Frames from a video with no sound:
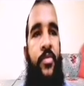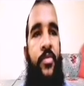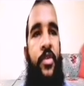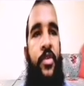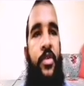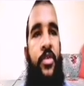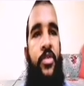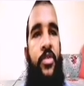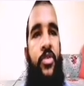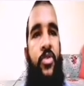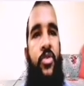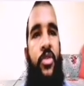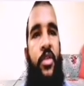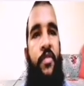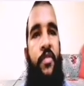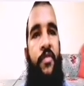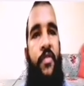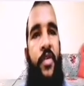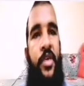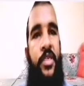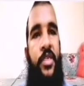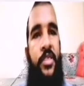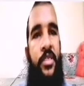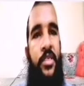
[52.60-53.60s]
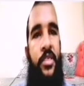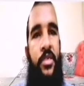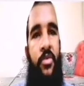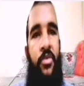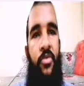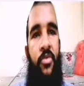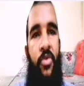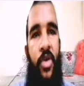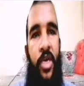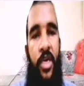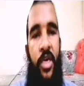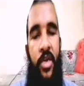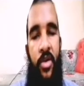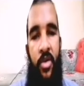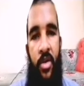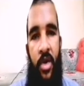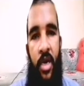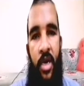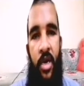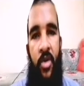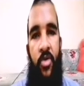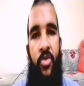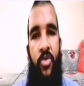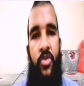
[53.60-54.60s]
So the first way
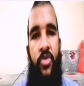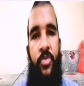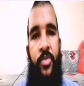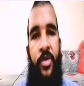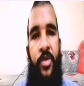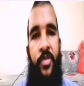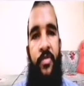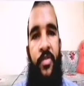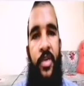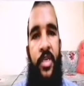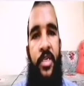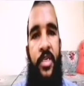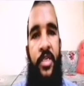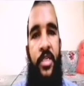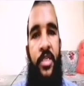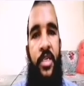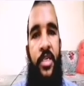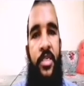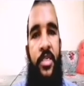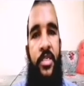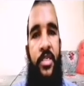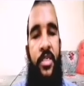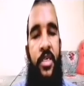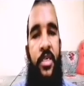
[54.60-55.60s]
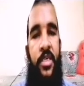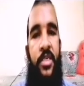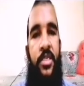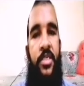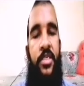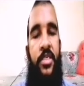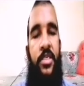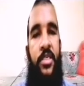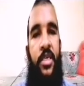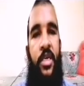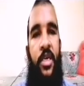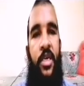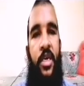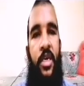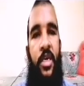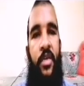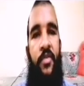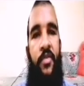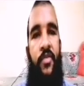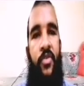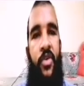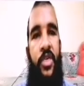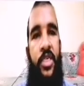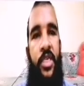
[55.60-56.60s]
how to prevent this is
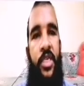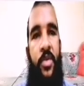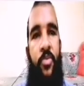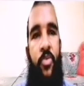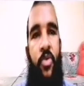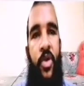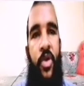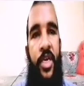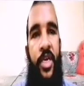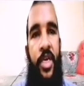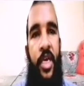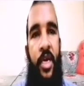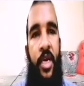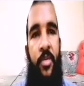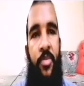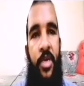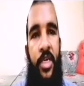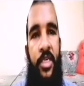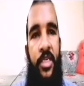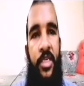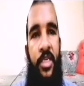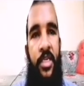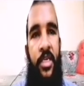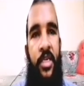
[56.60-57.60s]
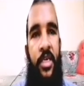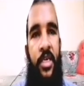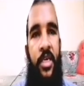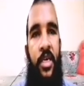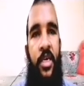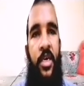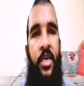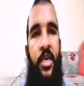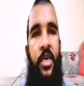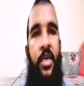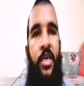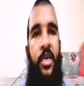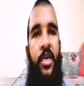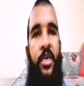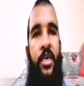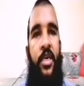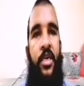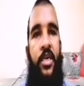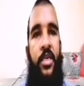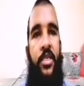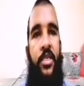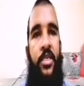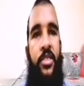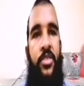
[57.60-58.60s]
if you are type 1 diabetic,
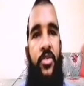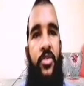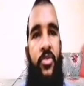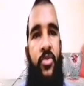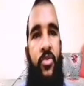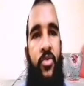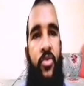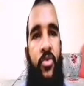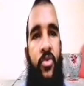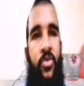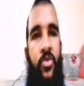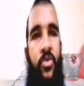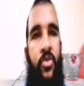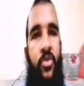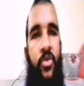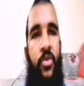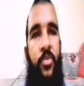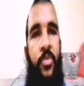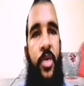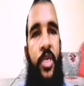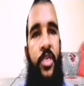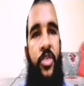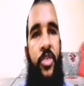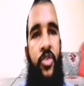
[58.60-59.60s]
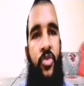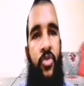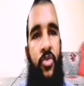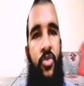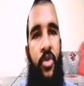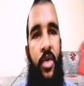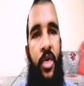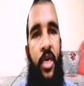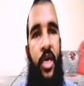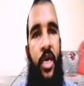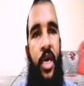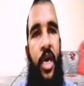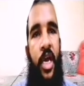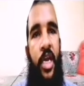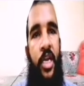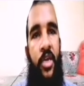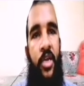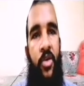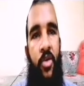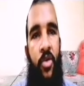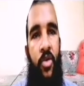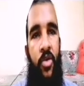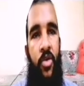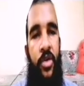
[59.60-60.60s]
is to make sure early
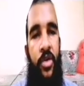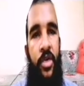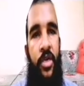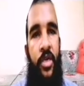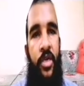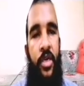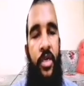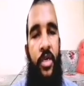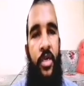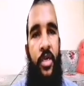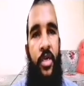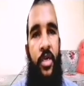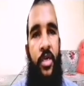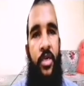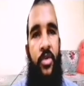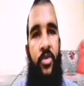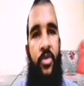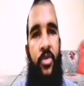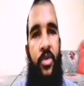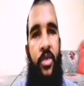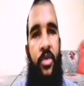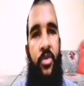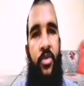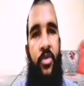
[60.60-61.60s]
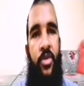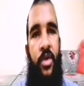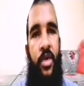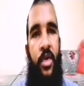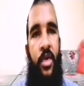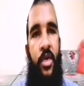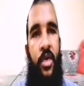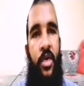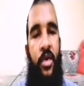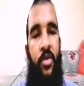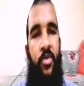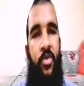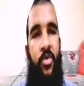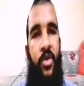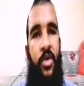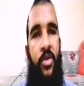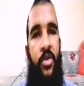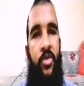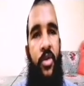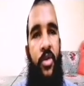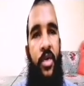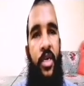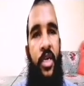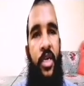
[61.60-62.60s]
on during when
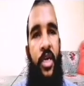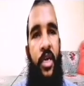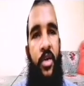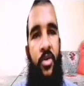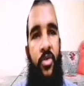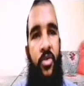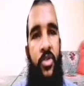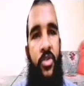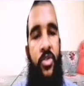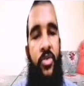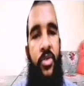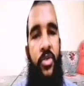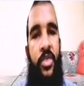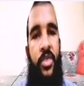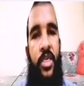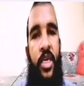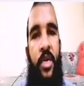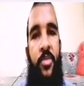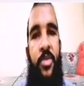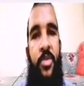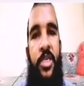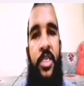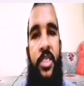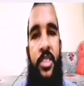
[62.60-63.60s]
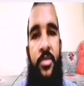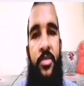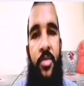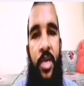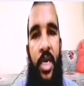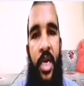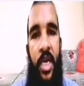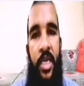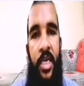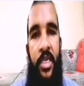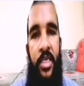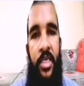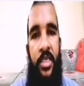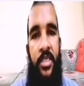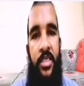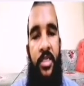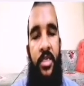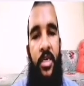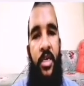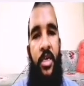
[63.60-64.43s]
you are diagnosed with diabetes mellitus,